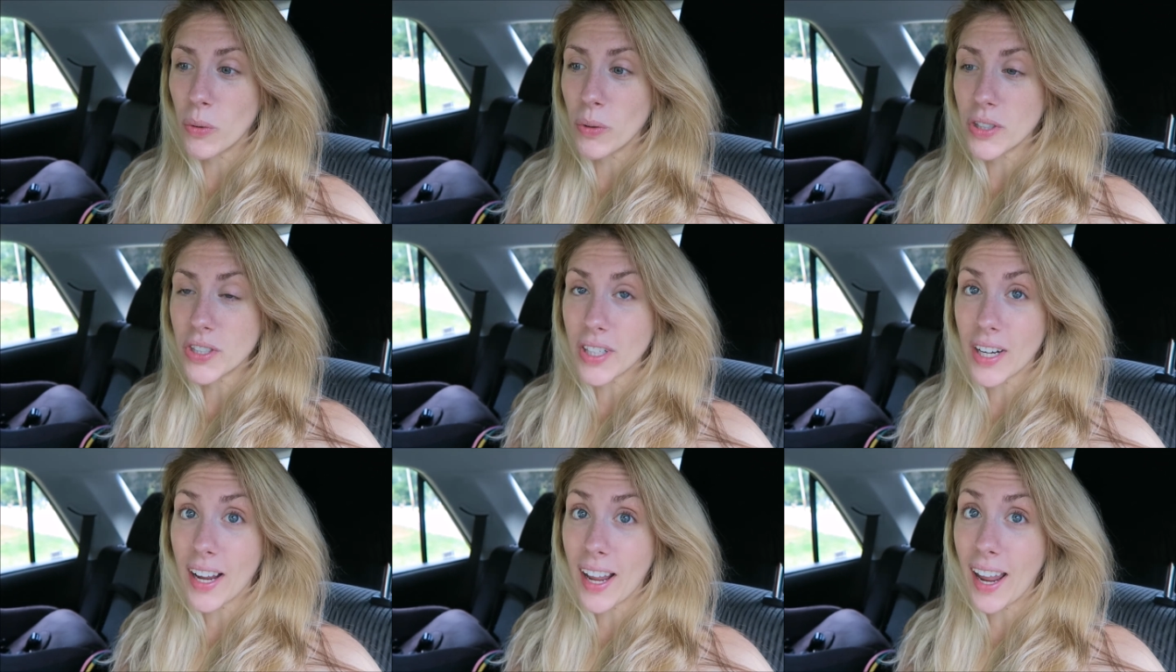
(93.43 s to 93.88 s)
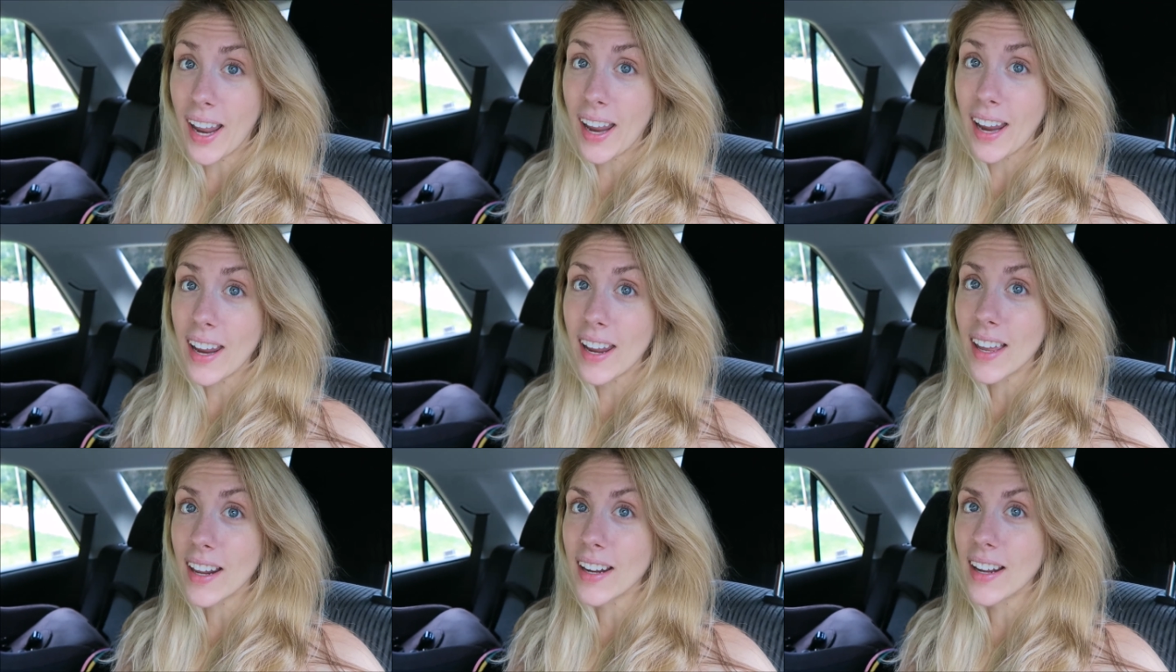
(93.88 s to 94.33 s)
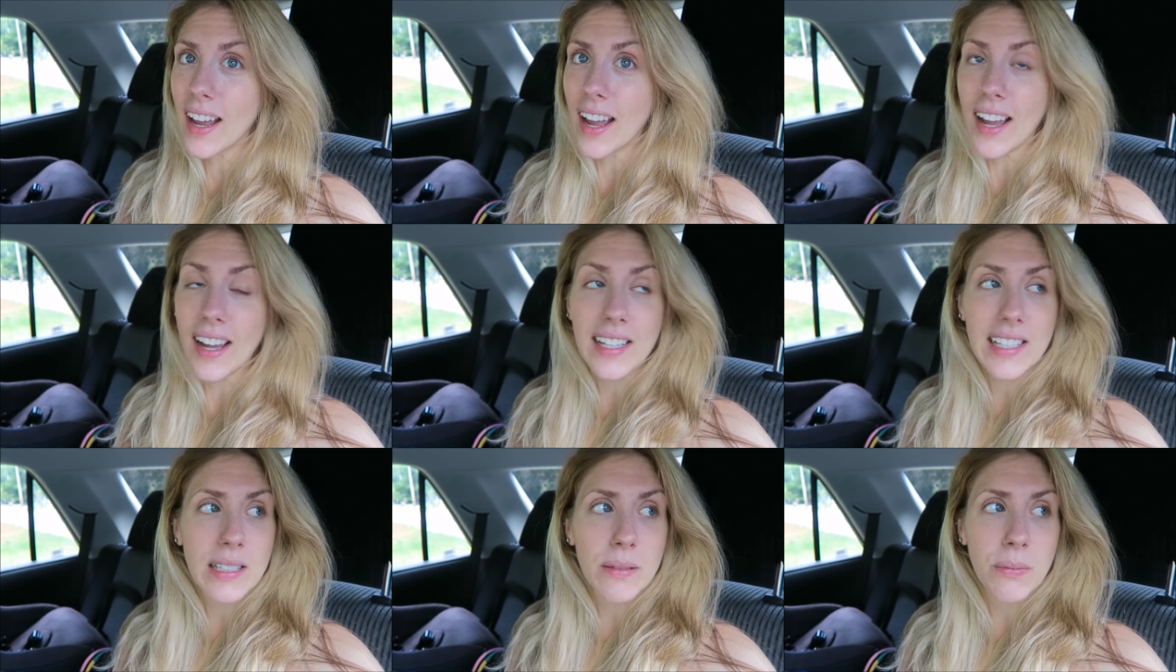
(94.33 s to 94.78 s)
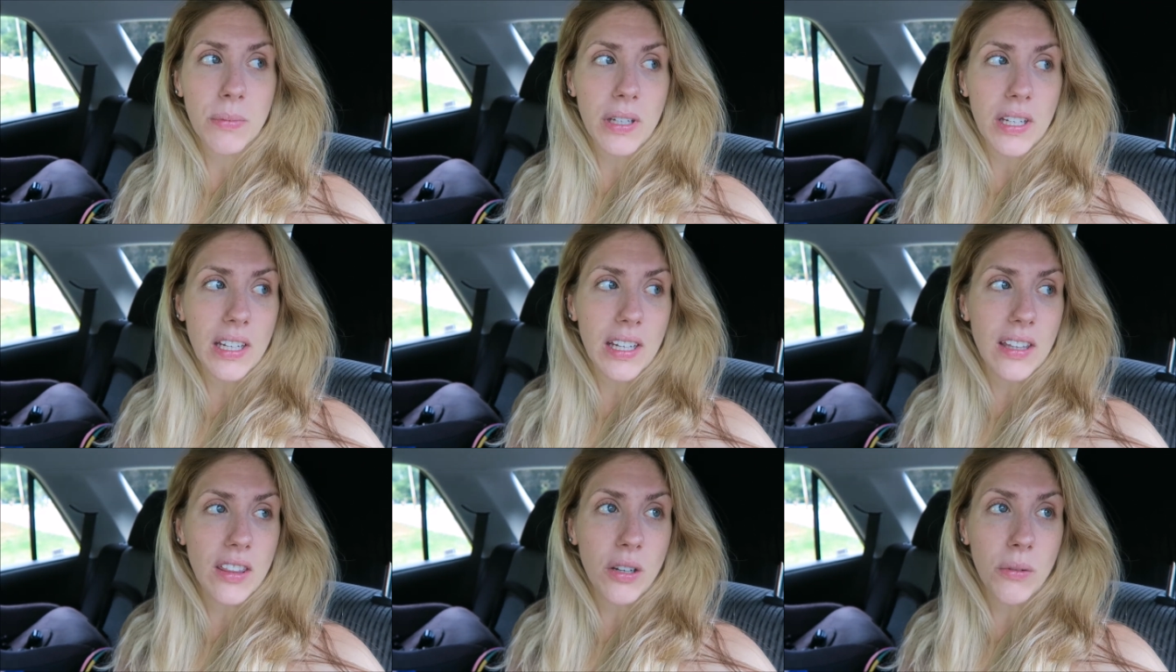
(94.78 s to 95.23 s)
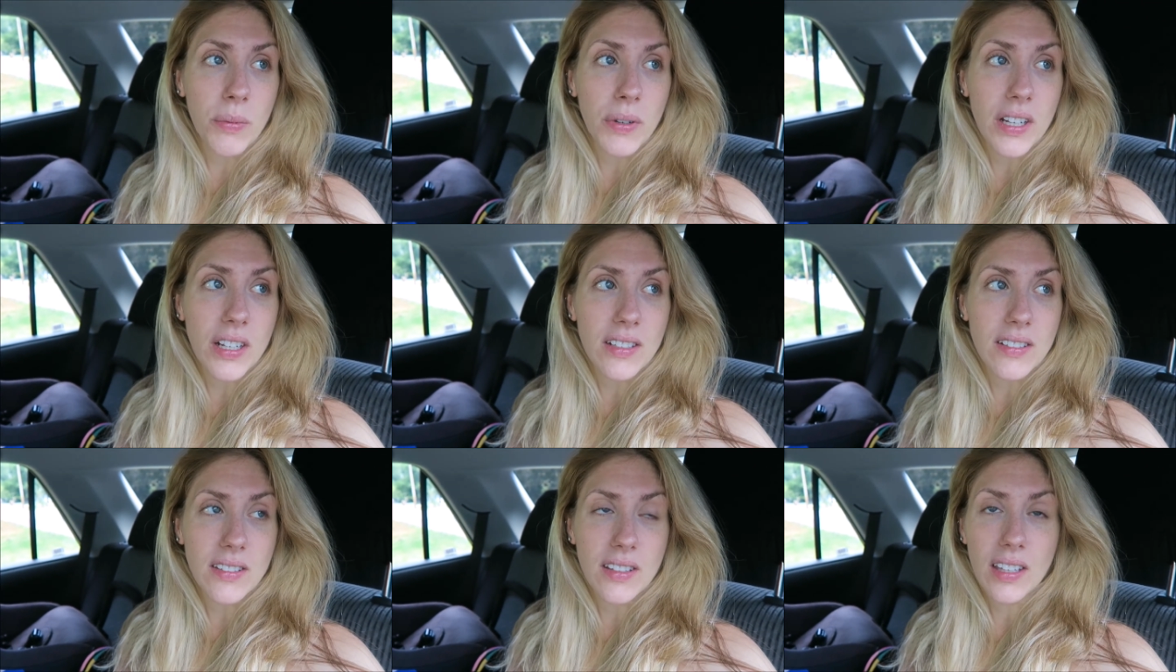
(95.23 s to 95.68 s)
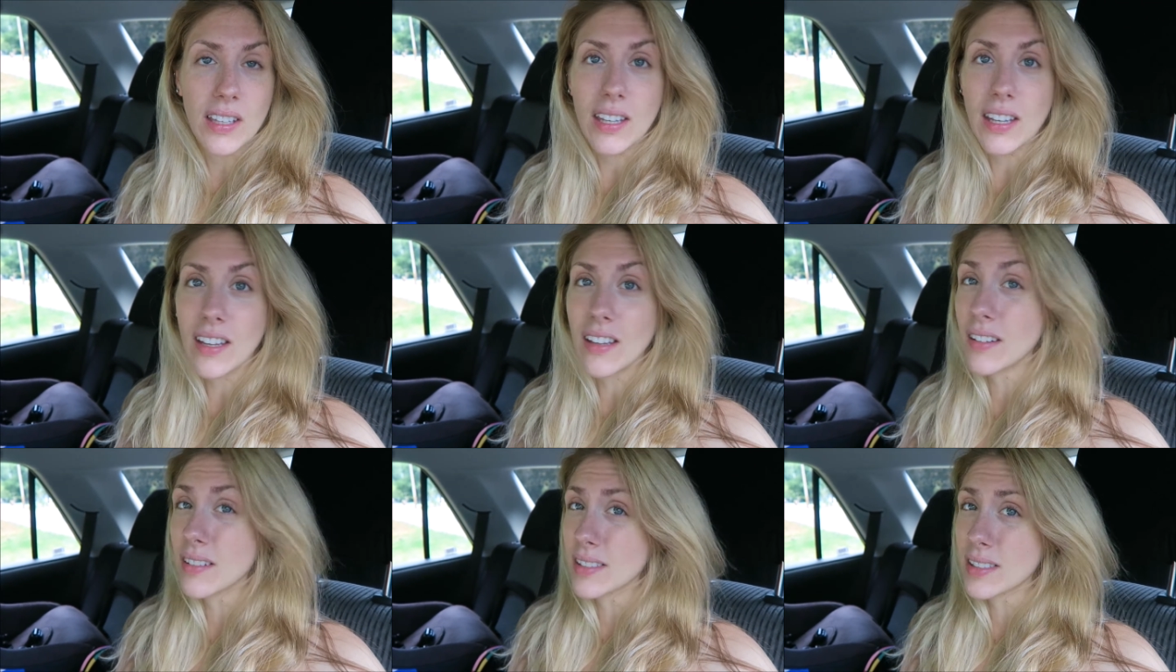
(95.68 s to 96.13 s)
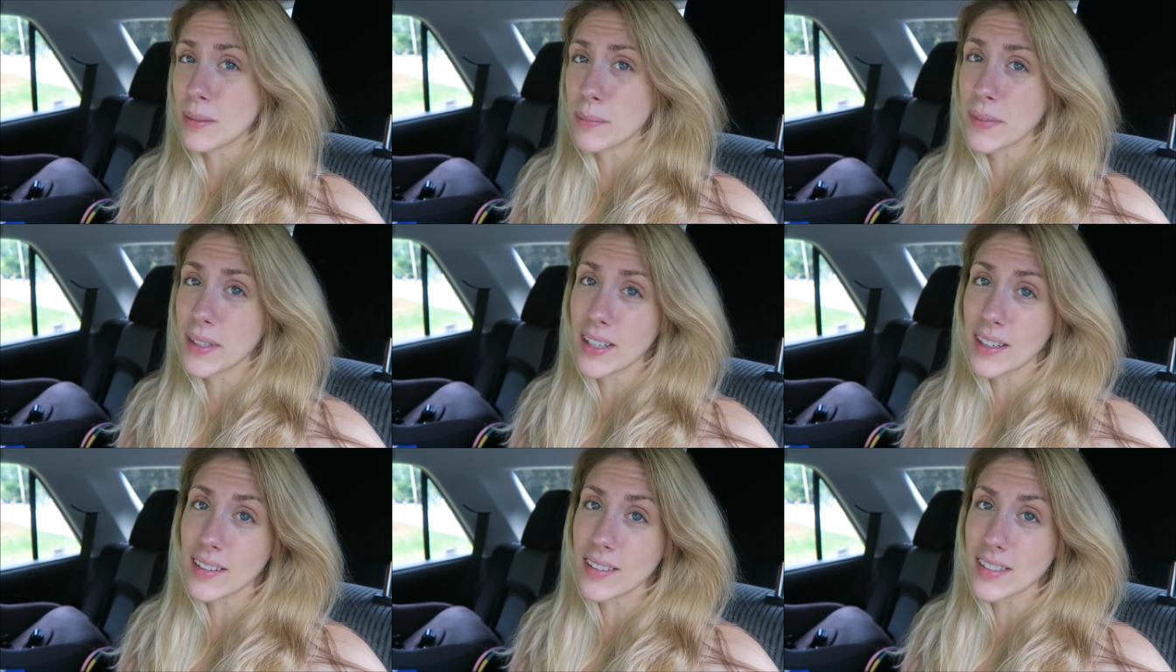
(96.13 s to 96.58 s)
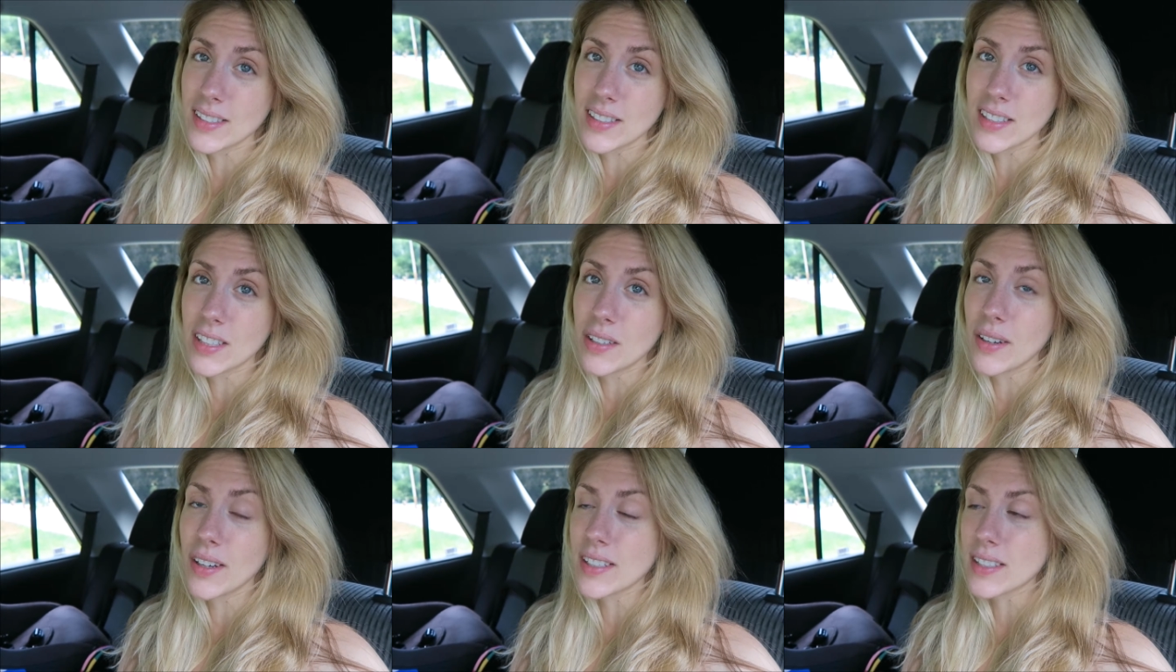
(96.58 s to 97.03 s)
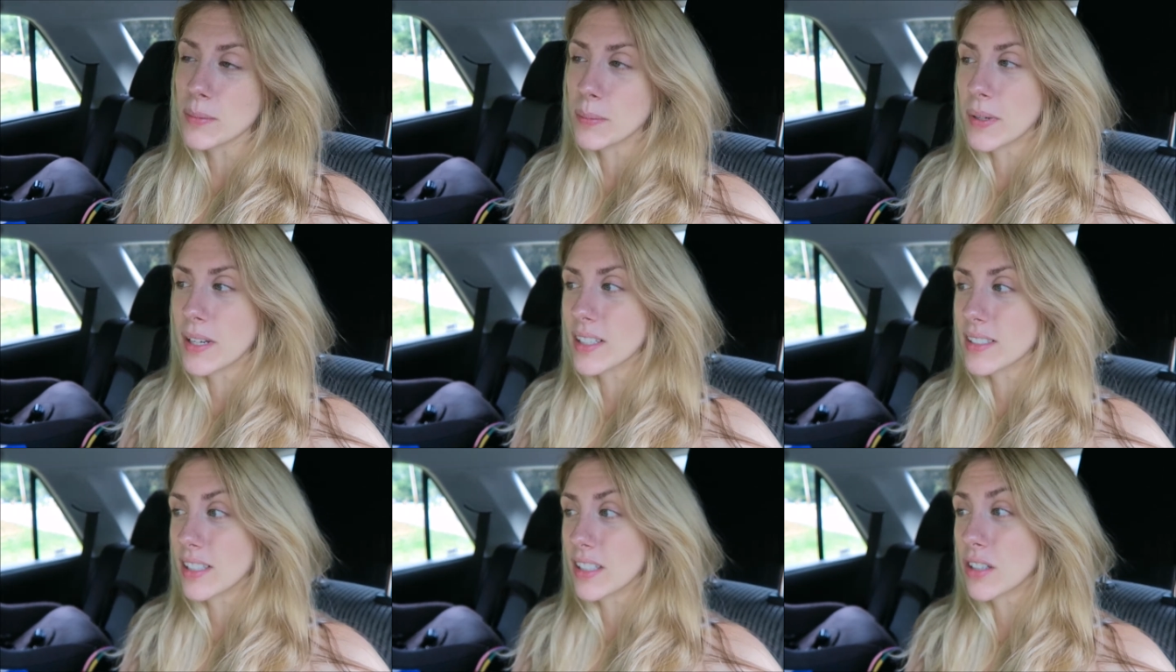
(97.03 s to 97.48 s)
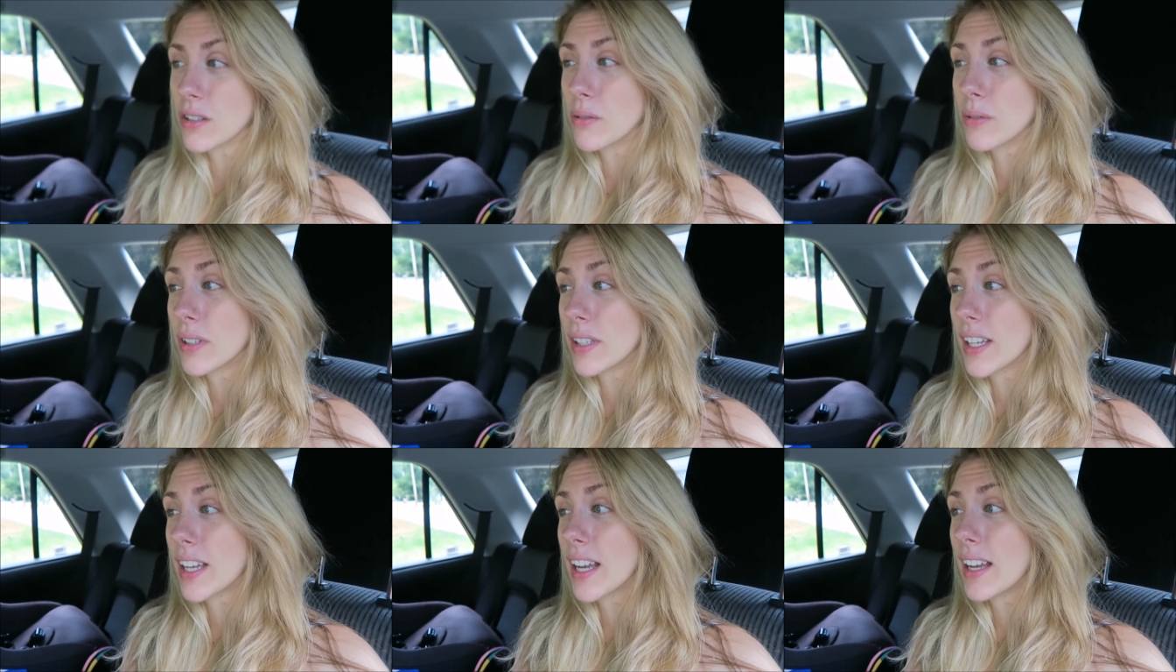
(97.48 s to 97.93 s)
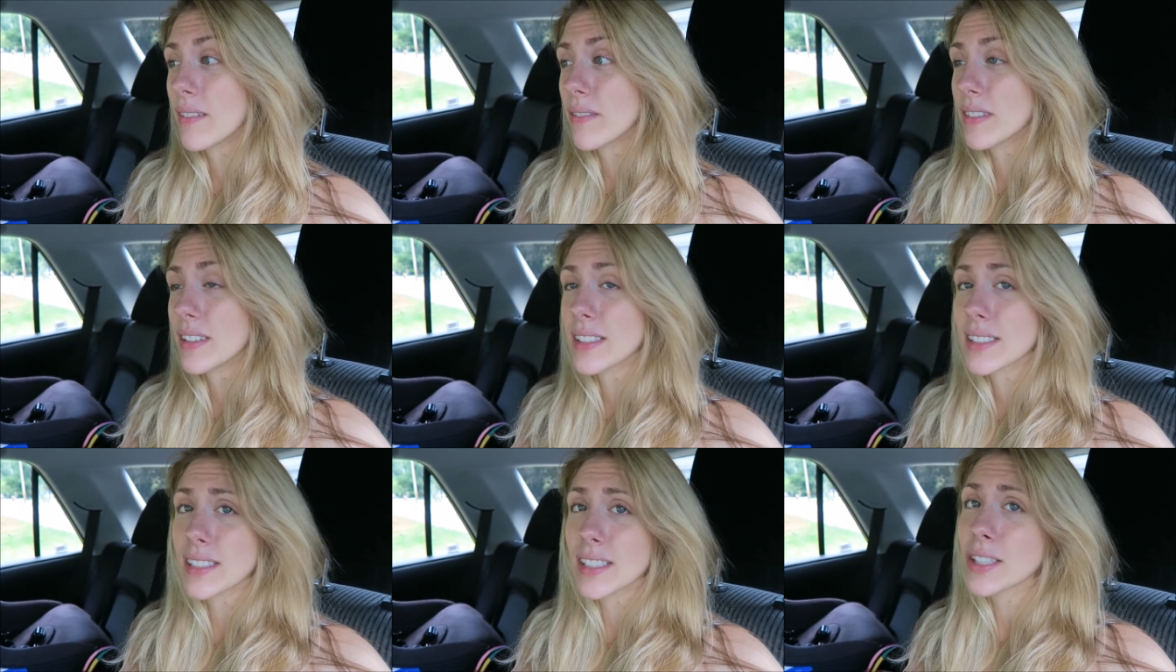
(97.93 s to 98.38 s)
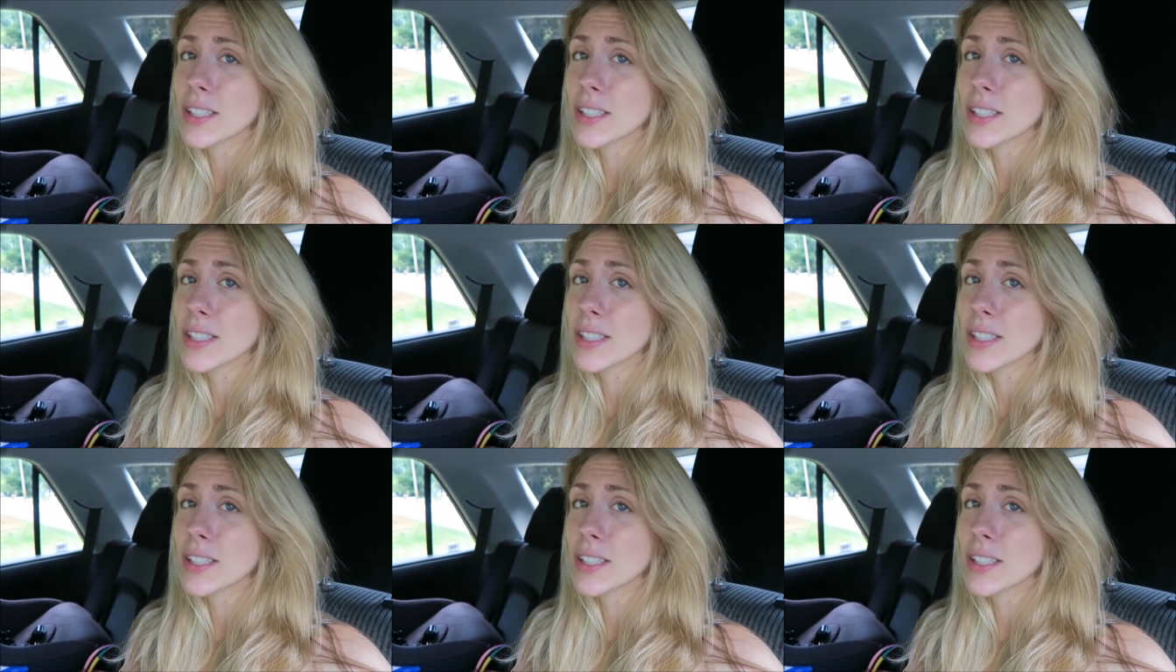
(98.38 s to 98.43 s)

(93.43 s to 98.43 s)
which I hate, and it has to be either because of the heat or something else in the US because I don't really have these